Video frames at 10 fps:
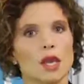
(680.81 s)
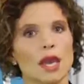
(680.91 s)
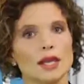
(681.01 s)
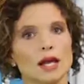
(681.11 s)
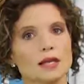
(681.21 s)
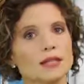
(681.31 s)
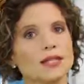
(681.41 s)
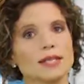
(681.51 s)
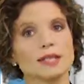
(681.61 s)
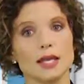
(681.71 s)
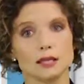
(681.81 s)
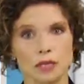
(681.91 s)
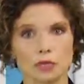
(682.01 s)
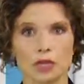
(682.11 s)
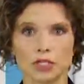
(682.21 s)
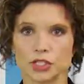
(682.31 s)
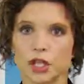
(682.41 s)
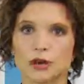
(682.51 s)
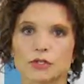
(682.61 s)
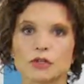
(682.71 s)
And on the debt to income
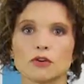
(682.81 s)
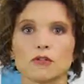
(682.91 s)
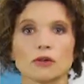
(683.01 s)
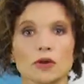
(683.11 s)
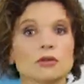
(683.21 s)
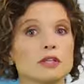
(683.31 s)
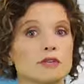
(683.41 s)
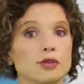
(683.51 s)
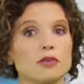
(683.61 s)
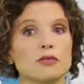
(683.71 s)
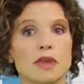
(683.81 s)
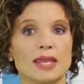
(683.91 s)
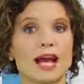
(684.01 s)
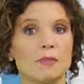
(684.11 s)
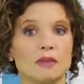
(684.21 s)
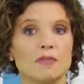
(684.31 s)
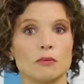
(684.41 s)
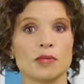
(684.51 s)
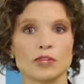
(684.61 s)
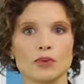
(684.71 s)
ratio, so for those of you who may not be
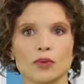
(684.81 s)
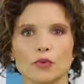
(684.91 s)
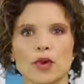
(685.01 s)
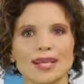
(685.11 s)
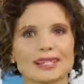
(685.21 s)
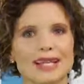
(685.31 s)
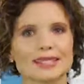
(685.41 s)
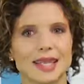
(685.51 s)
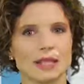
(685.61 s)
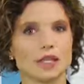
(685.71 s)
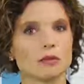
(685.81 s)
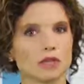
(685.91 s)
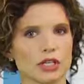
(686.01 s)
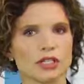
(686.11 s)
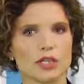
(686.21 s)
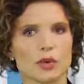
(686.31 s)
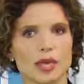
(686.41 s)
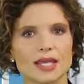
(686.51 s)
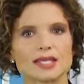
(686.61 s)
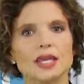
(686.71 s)
familiar with what a debt to income ratio
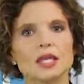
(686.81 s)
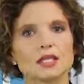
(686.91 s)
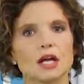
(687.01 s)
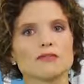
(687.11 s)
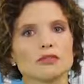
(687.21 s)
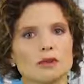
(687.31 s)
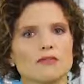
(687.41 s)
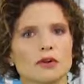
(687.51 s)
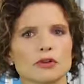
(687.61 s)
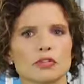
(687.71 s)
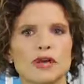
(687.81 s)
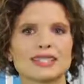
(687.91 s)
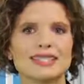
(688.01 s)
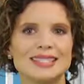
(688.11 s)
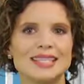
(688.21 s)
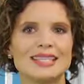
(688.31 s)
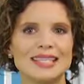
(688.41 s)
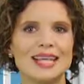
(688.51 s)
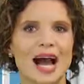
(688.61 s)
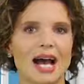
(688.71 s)
is, it's often referred to as a
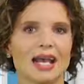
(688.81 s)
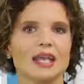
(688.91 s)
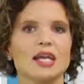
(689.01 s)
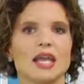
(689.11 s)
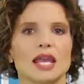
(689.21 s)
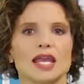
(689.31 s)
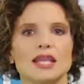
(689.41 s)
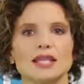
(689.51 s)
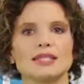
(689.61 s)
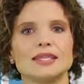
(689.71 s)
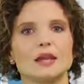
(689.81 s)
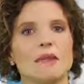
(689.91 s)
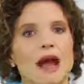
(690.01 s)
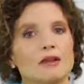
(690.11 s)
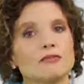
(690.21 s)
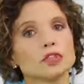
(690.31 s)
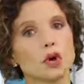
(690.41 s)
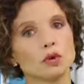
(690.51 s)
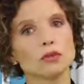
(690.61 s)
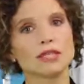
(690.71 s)
DTI. It is the amount of
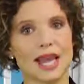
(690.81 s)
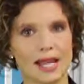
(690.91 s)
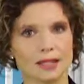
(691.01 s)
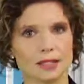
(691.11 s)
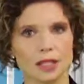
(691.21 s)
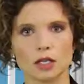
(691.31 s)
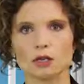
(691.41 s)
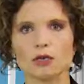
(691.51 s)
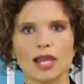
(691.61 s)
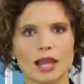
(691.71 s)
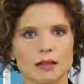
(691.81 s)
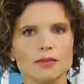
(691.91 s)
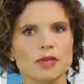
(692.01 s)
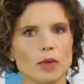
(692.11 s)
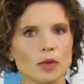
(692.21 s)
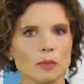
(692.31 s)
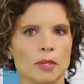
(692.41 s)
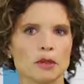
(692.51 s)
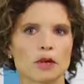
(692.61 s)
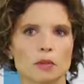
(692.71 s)
total debt, including anything that would
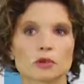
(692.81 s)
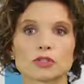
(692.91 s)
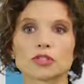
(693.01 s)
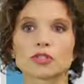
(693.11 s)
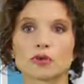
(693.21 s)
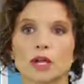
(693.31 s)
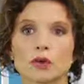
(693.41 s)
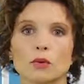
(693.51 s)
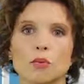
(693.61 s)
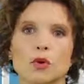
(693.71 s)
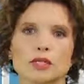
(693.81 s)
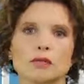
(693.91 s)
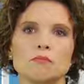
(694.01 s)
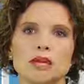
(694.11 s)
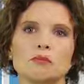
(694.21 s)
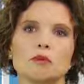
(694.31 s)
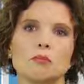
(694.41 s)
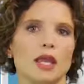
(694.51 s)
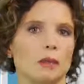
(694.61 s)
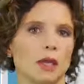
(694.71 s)
appear on a person's credit report as a minimum
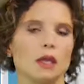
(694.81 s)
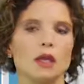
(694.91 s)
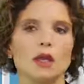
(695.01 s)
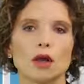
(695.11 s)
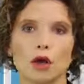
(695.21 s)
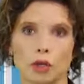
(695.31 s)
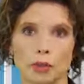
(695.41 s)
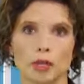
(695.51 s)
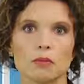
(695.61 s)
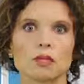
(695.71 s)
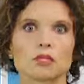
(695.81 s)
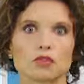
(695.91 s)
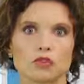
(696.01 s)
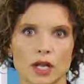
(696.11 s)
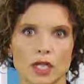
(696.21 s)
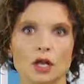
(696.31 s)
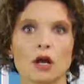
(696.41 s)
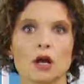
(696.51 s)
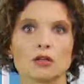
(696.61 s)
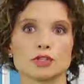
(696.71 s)
payment, car payments, credit
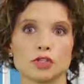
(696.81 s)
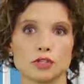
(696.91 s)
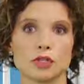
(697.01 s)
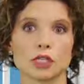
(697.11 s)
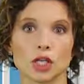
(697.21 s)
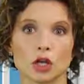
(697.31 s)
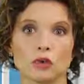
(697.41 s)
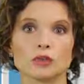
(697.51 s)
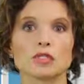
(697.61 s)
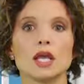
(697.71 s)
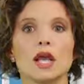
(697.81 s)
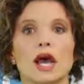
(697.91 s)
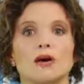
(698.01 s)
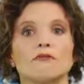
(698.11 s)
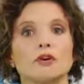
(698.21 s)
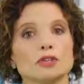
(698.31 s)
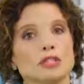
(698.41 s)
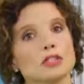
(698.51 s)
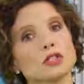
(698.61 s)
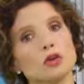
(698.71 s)
cards, student loans,
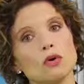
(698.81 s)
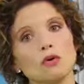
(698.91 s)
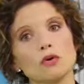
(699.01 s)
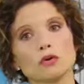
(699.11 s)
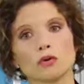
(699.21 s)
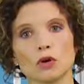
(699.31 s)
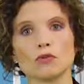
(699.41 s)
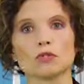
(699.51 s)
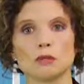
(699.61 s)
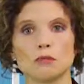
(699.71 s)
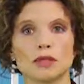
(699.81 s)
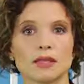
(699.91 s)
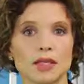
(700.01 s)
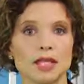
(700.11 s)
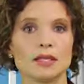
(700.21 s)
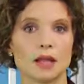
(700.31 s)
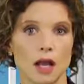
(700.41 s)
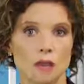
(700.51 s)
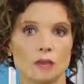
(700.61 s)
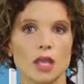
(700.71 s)
versus total gross monthly
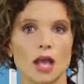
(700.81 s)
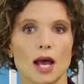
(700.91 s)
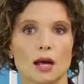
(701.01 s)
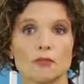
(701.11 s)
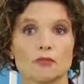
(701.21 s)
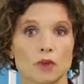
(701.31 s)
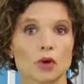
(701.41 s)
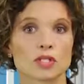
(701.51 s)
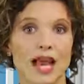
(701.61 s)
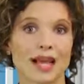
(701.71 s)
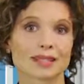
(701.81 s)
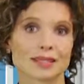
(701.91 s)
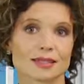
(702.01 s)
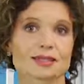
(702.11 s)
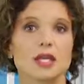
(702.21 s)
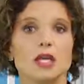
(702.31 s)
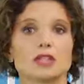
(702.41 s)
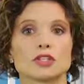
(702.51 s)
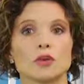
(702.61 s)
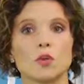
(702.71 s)
income before taxes.
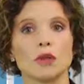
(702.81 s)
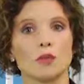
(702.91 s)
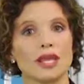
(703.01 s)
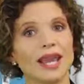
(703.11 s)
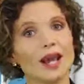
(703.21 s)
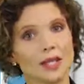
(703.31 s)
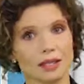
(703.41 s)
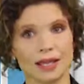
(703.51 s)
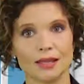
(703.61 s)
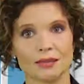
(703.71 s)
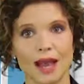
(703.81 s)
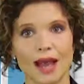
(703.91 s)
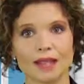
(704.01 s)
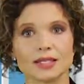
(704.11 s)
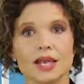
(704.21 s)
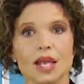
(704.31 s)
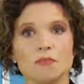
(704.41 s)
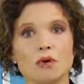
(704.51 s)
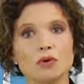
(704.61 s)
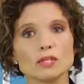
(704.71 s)
So when we calculate that,
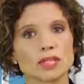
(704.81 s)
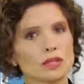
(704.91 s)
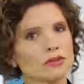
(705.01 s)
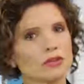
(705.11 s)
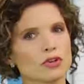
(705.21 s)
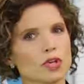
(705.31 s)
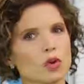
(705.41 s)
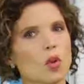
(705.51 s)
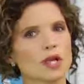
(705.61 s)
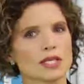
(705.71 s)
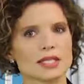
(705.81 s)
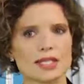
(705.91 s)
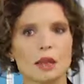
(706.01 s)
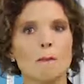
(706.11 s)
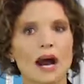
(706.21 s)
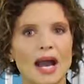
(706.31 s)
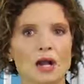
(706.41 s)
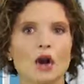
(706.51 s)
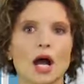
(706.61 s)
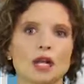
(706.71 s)
most lenders are going to want to see a
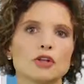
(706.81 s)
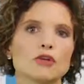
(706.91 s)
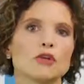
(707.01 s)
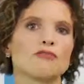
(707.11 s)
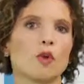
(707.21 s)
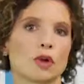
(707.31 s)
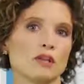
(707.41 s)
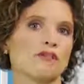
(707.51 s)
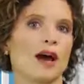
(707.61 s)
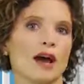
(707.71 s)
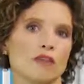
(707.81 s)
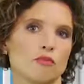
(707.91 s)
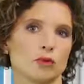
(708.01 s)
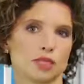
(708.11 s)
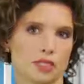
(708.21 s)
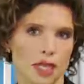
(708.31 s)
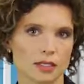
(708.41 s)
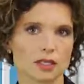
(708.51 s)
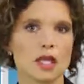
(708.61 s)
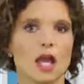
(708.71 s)
buyer under a 45%.